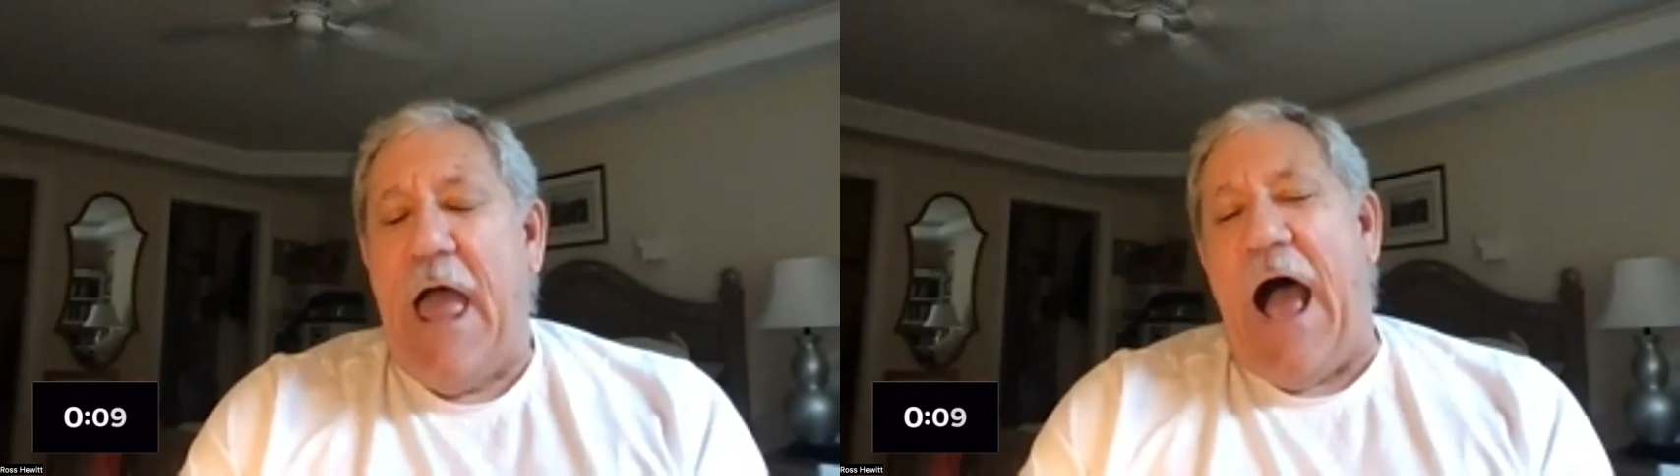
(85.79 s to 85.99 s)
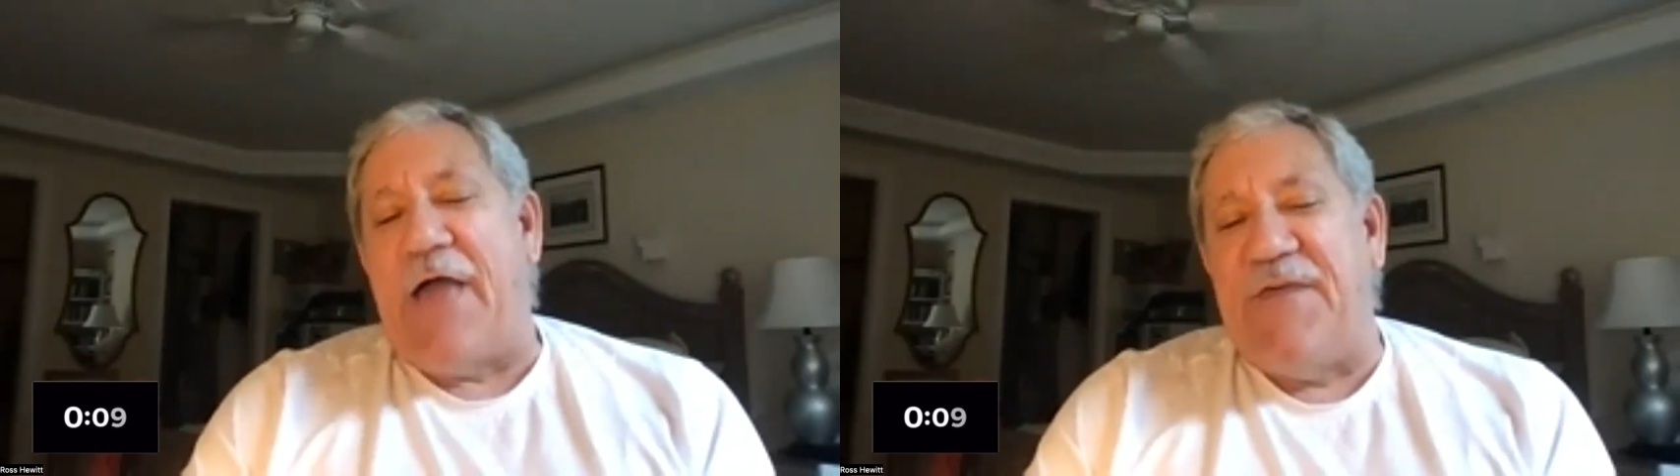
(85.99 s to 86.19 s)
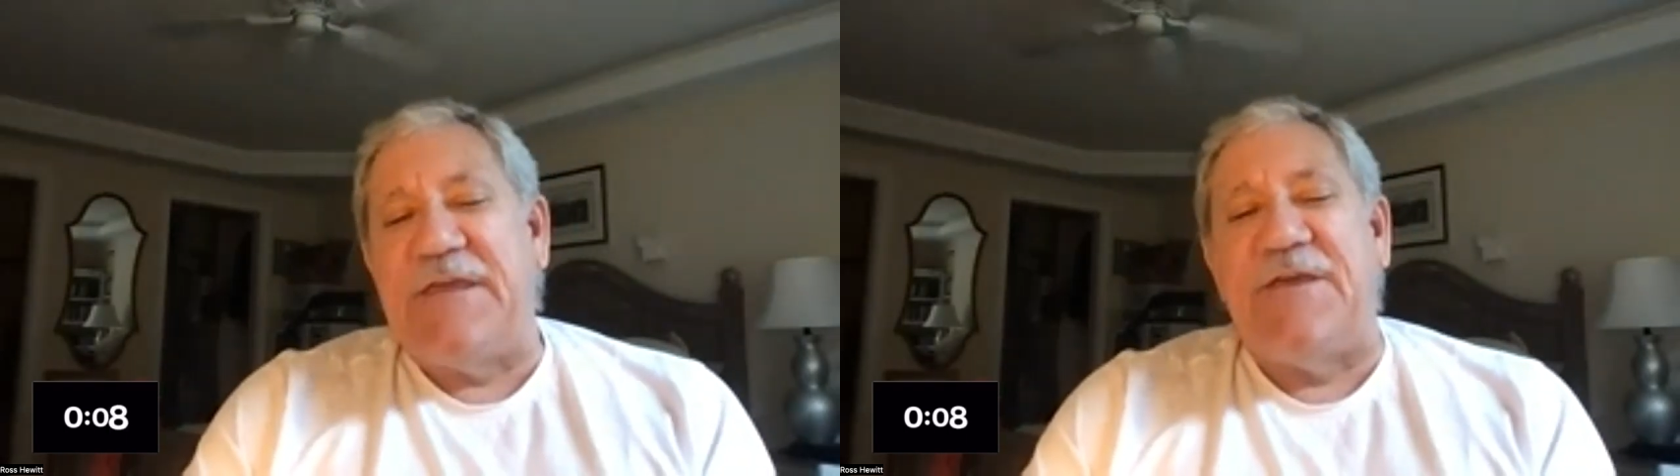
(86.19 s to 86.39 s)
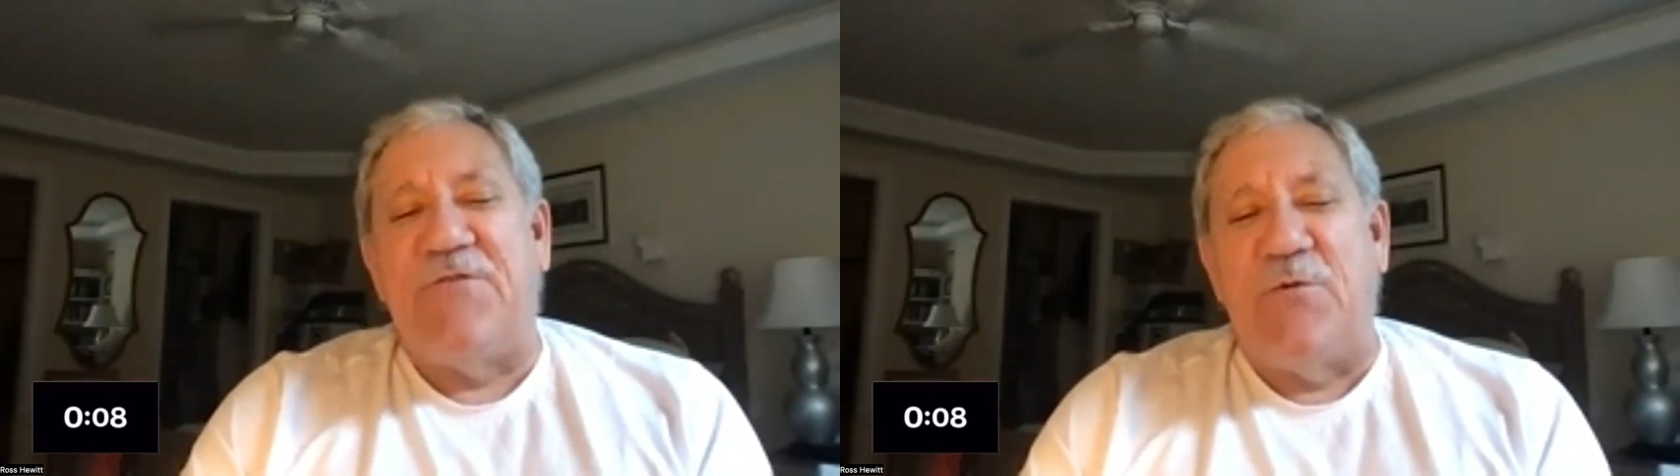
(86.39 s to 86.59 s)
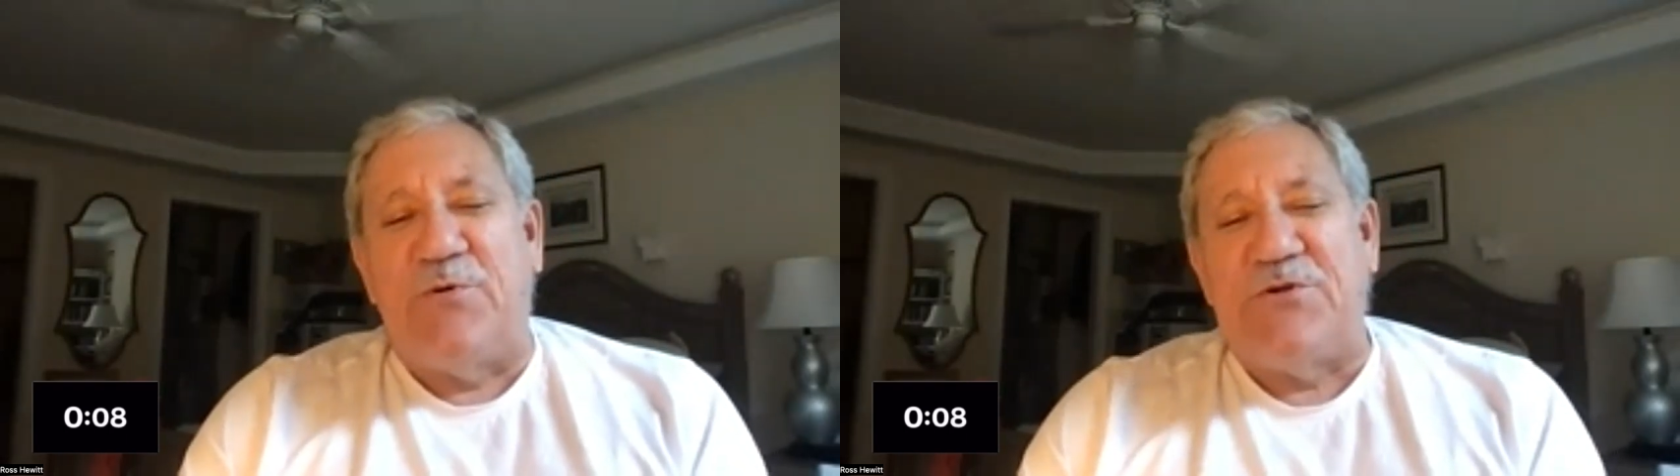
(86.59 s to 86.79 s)
I think if
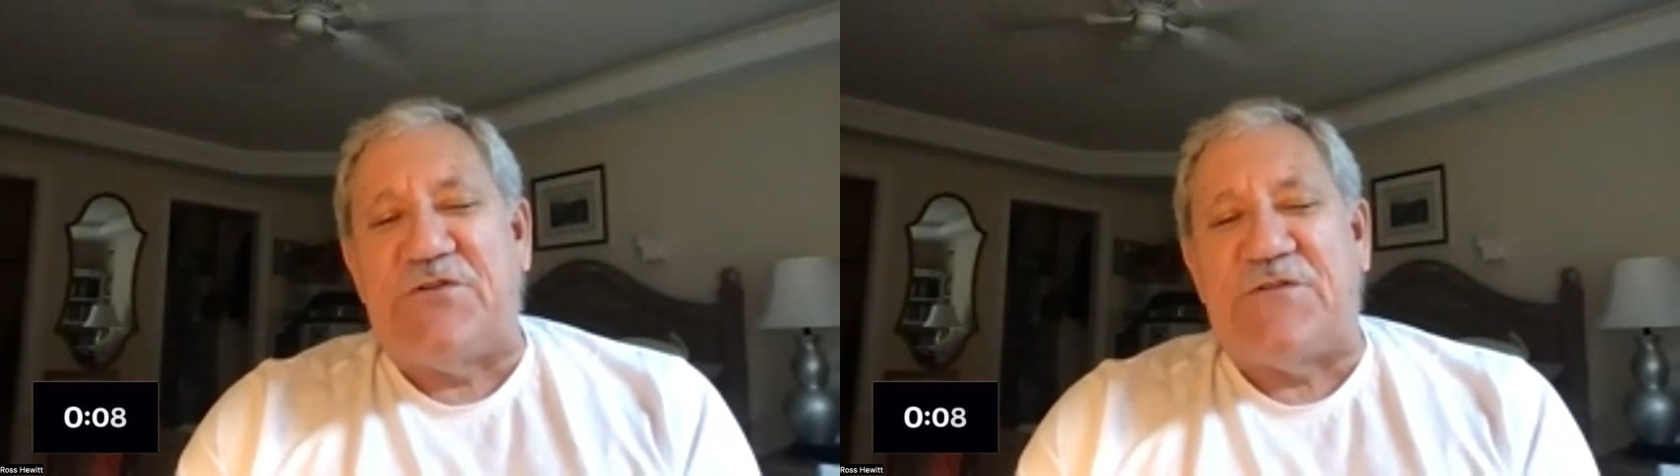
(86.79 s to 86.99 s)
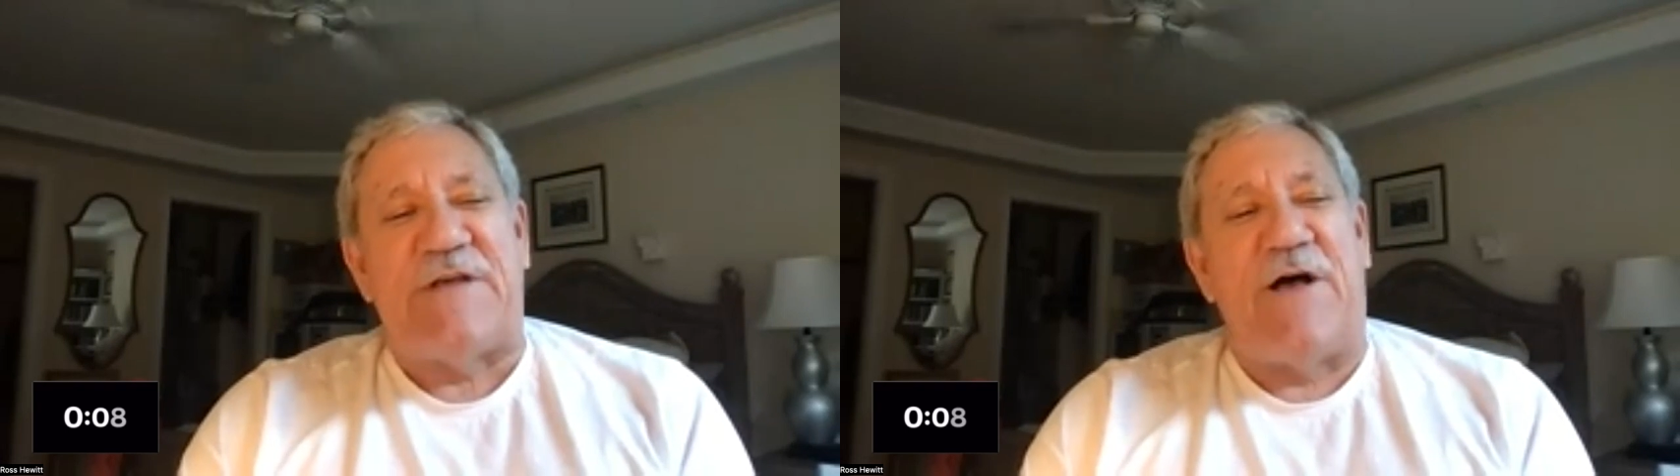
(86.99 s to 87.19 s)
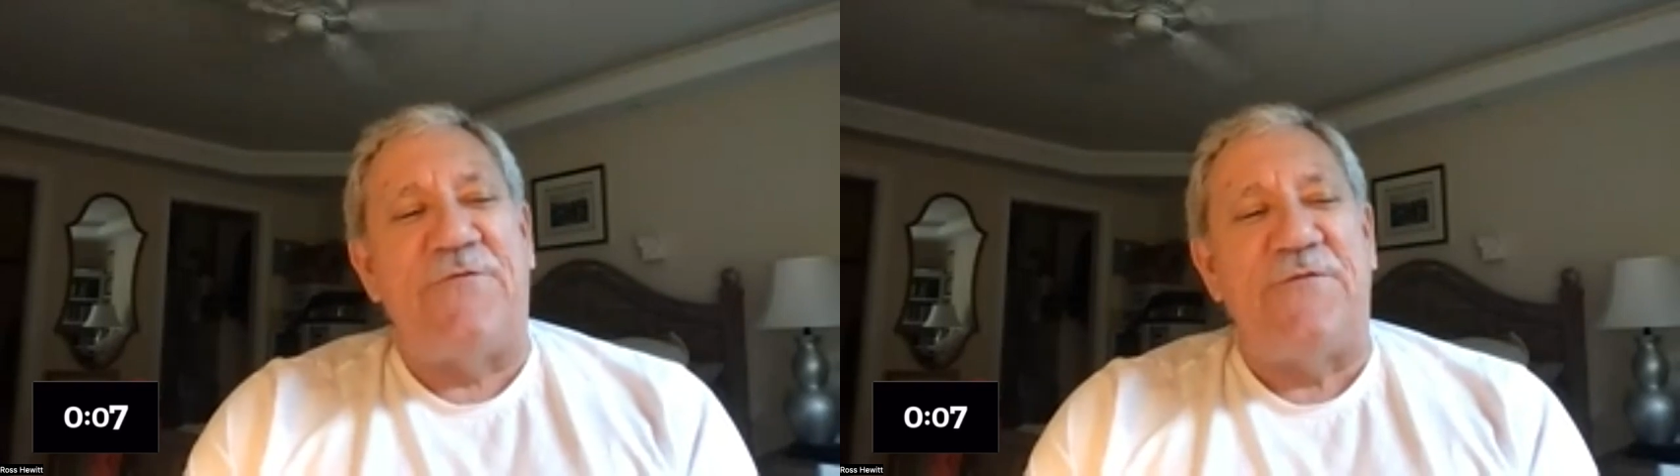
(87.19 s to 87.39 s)
you put yourself